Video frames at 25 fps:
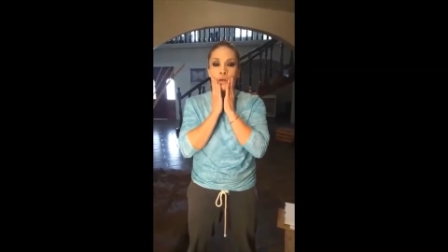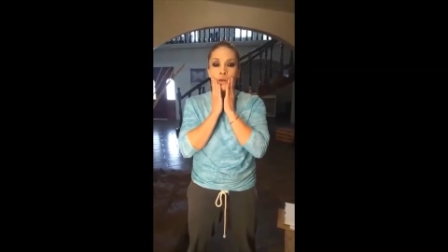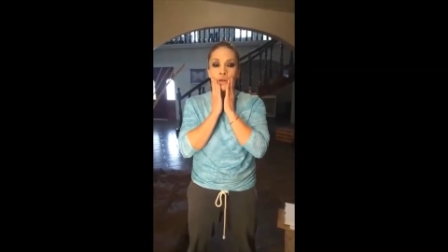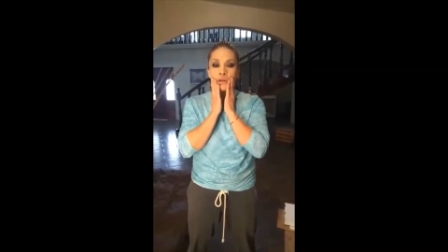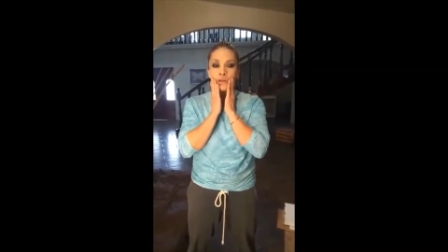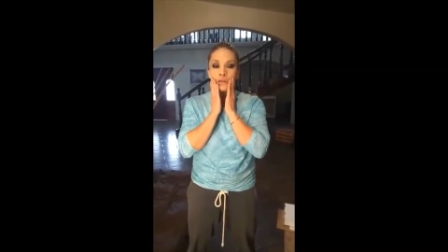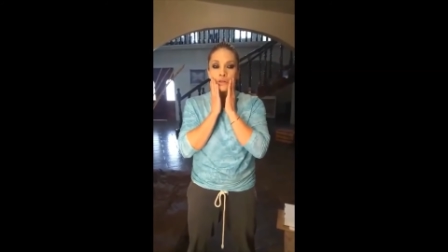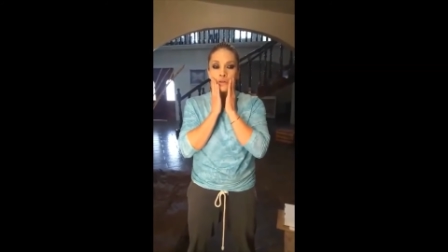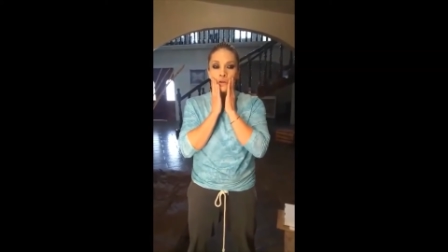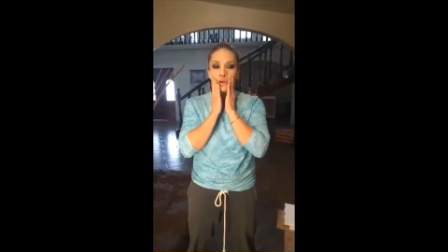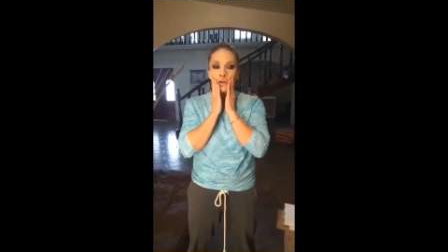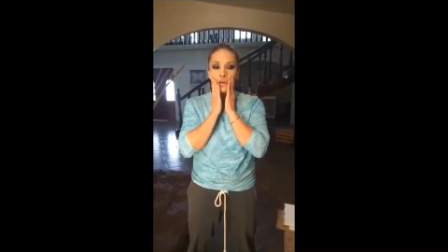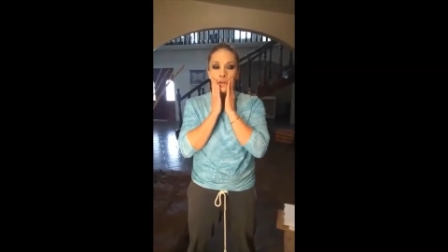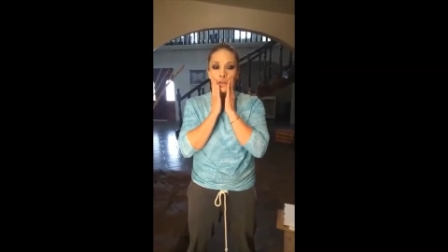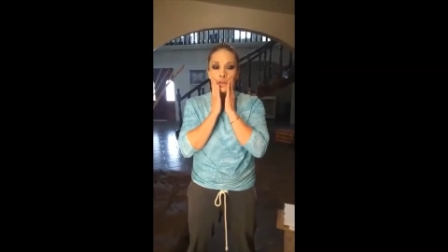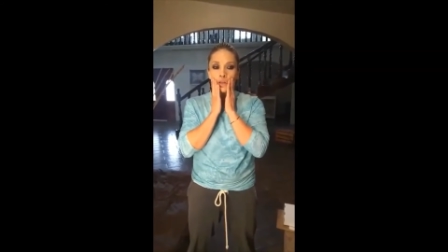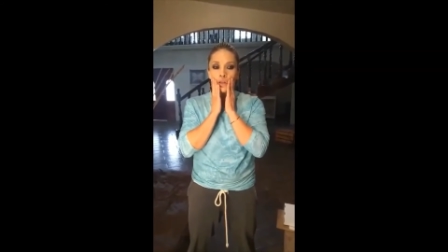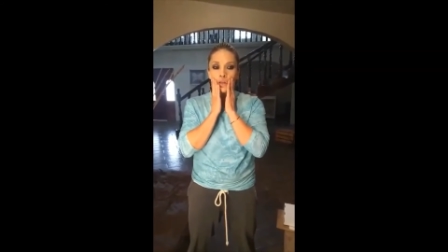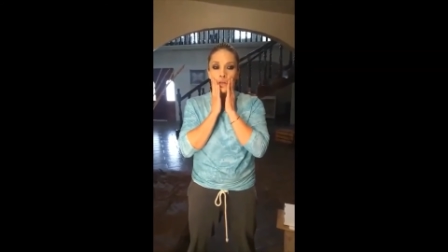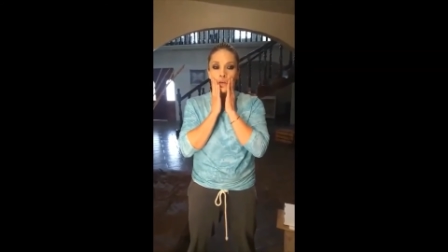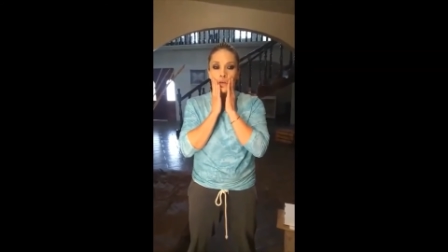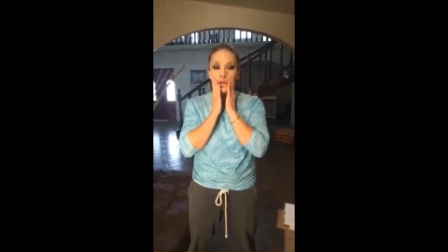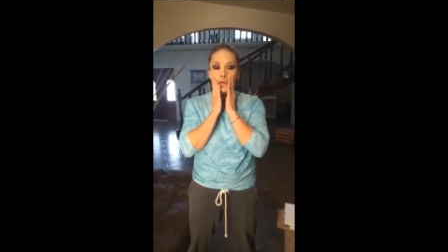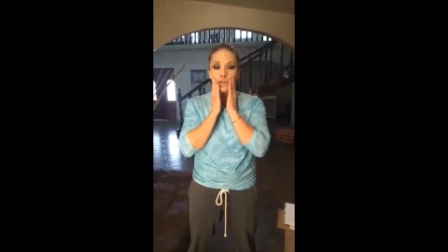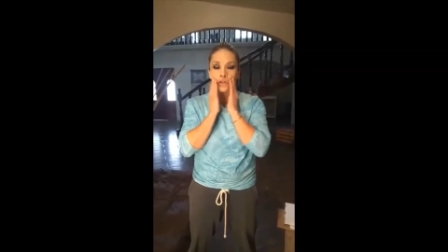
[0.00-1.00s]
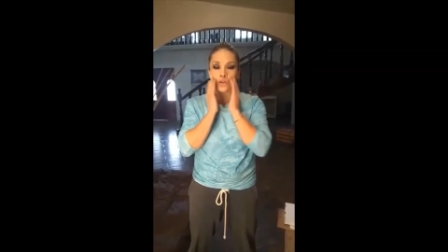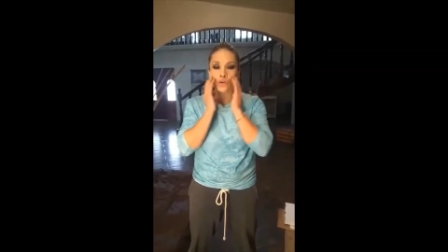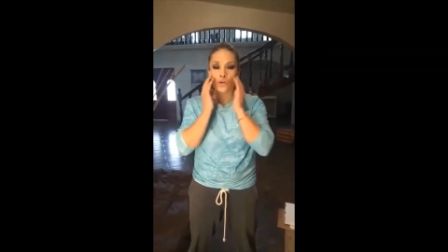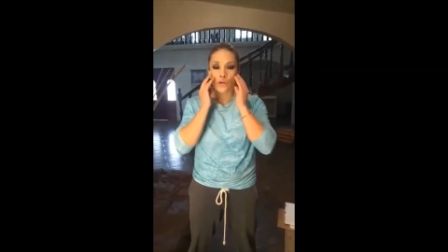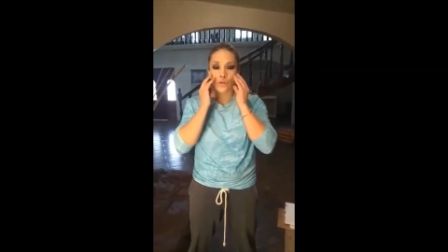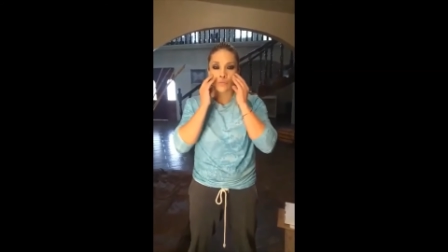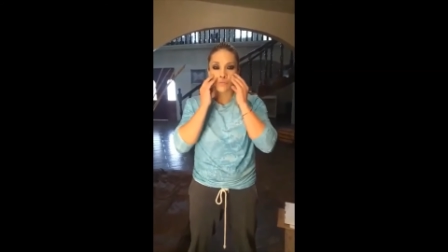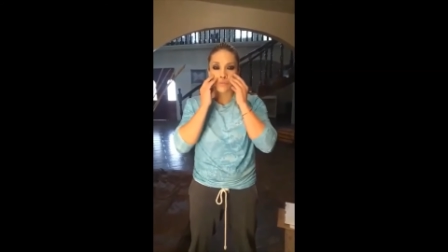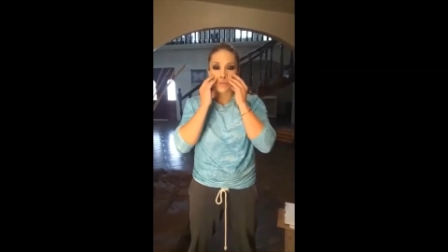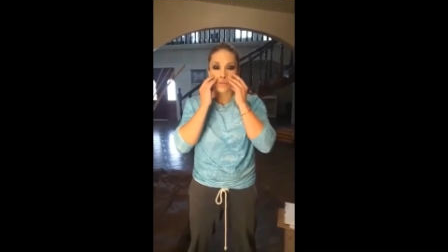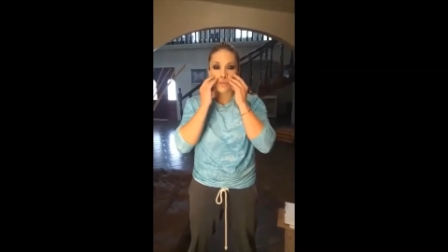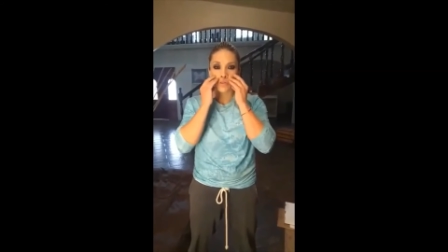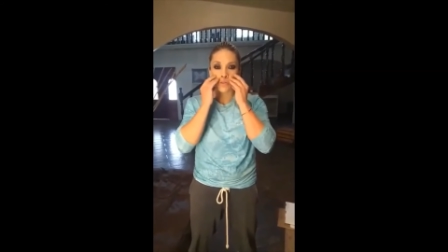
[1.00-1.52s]
So it uh,
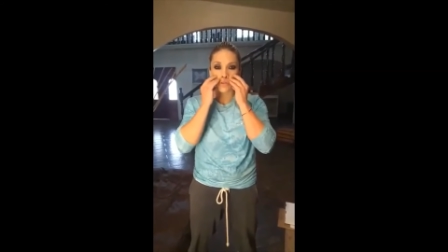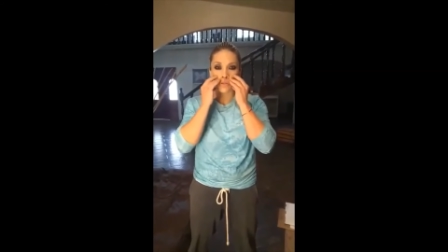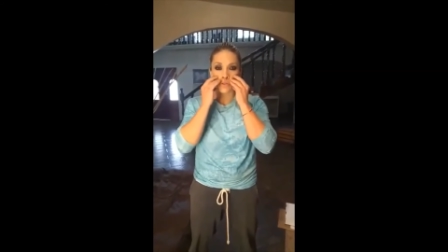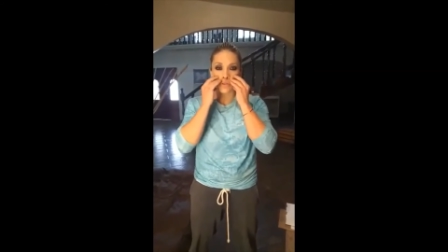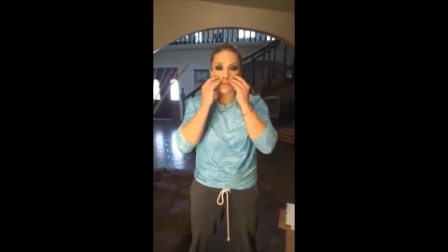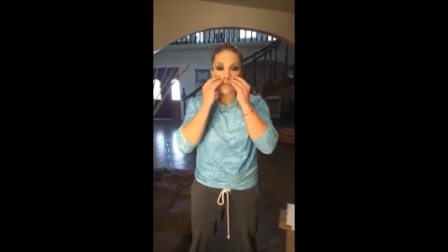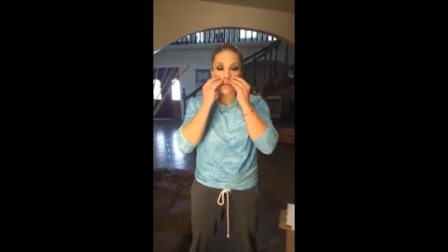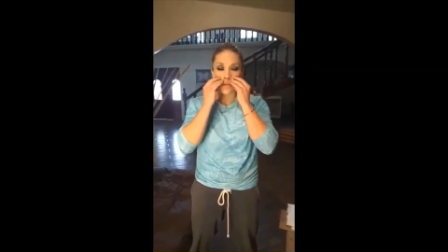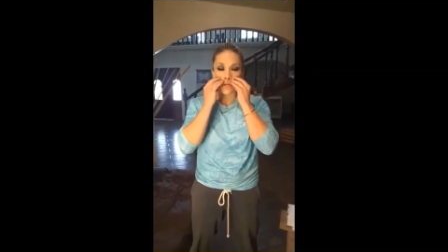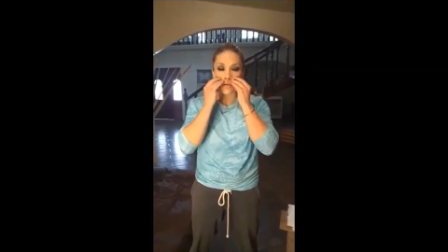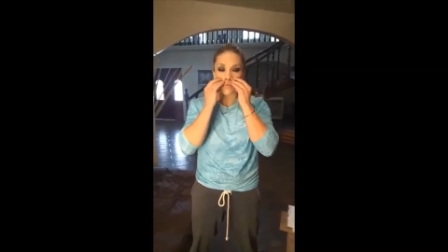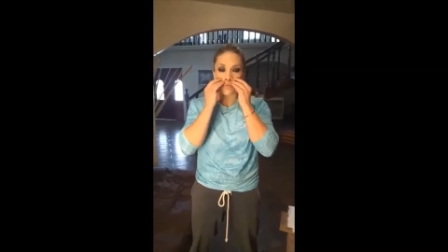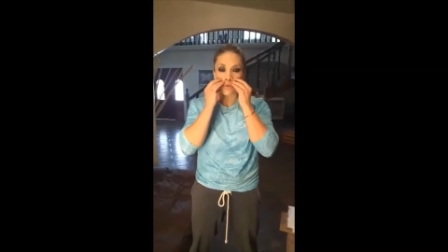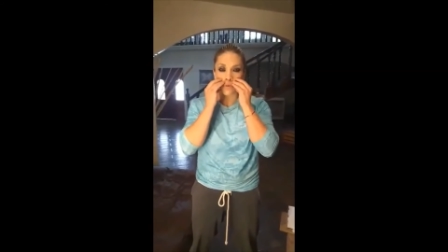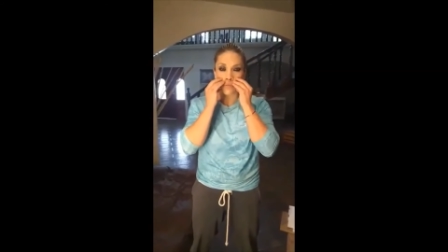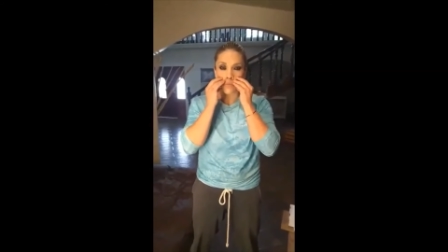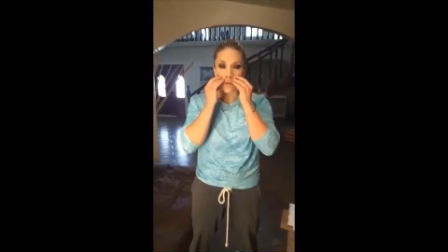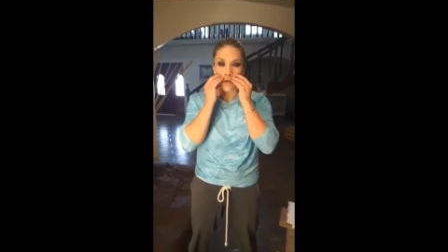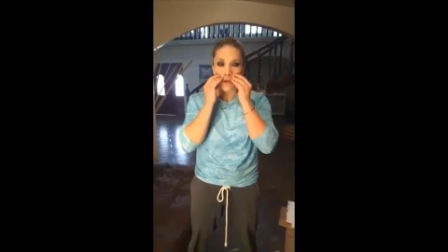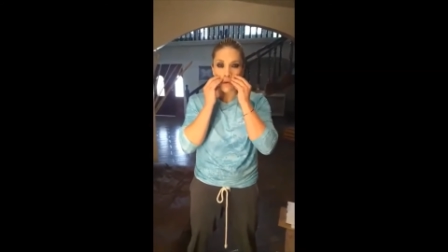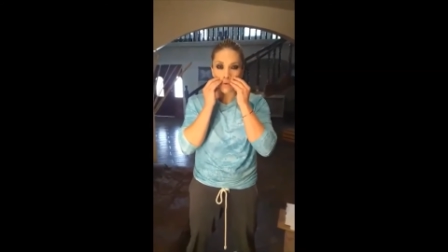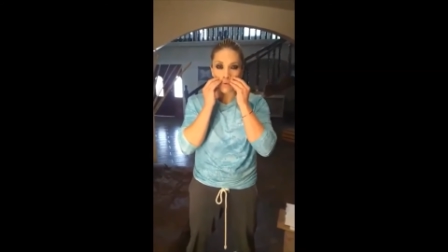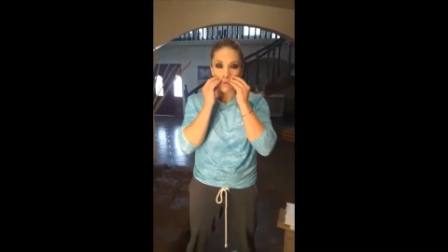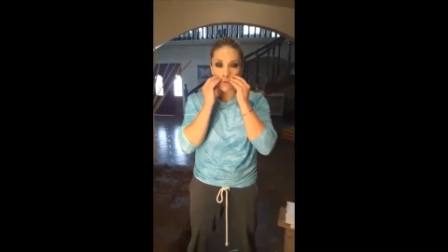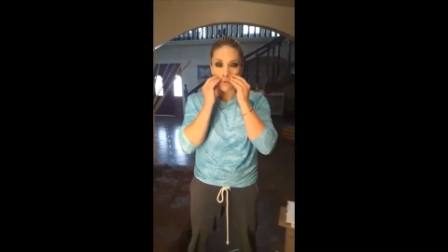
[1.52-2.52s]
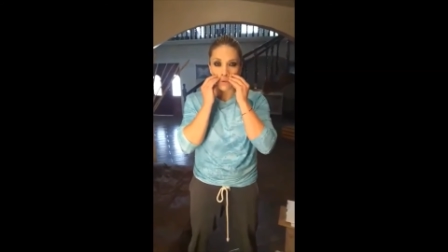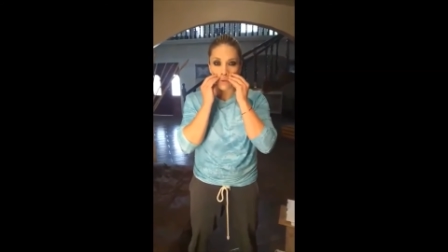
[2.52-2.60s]
crimps the side of my mouth